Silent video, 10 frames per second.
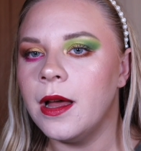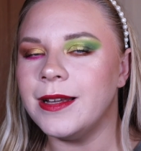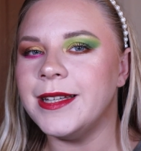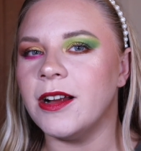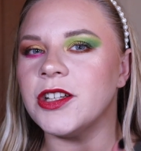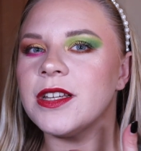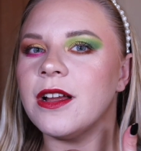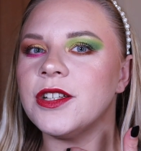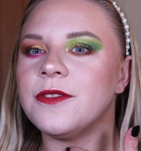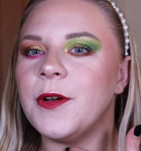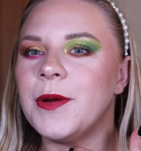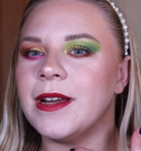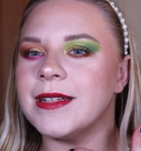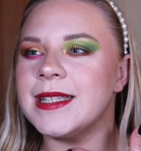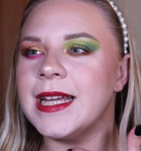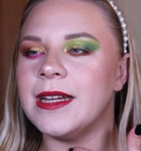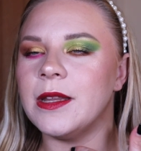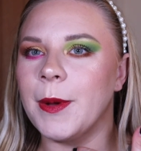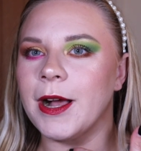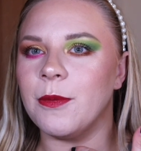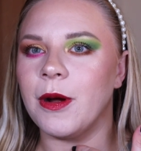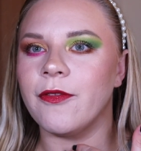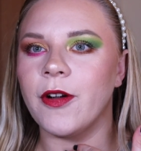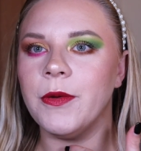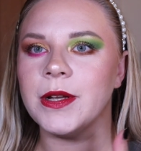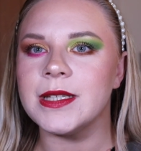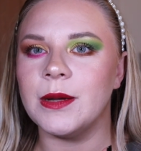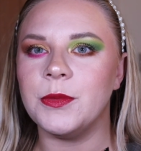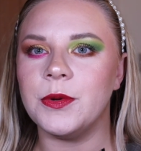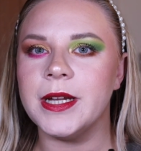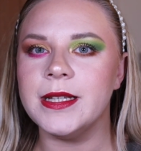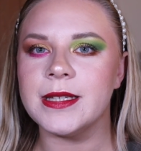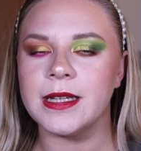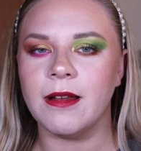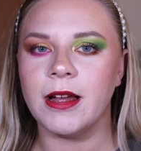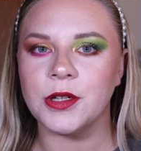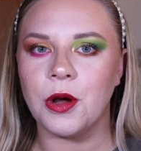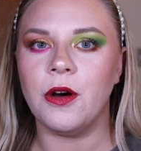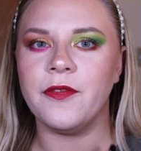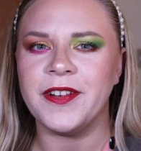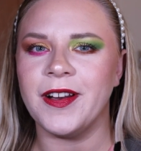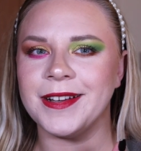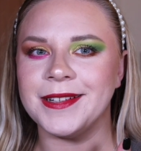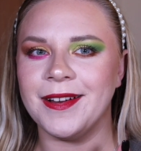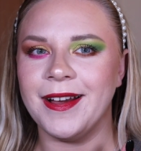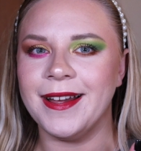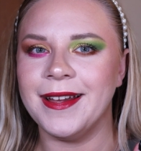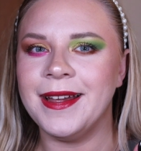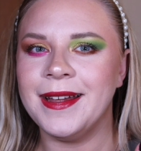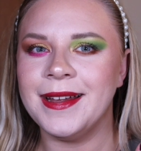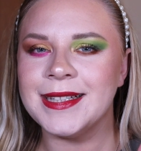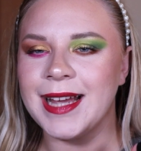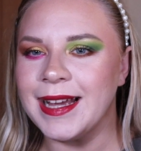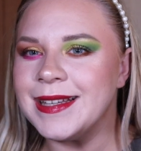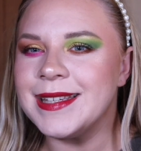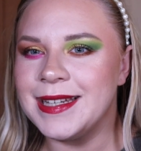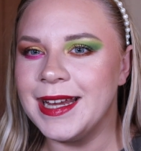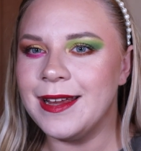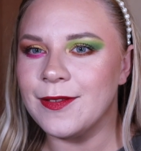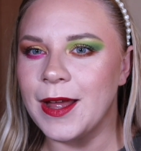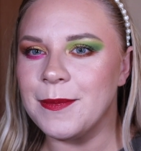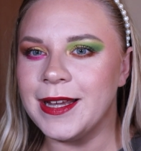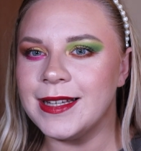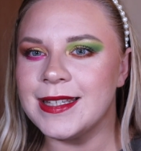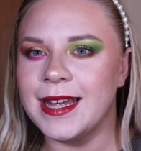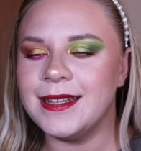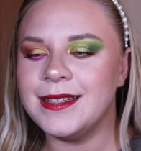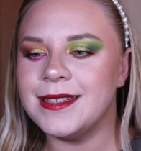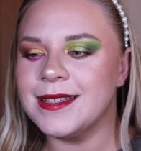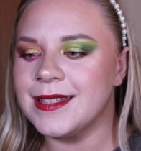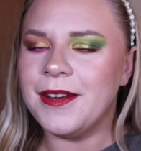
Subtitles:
I just felt it like sitting at the back of my throat at some points, and like I'd cough and I could like taste it, if that makes sense.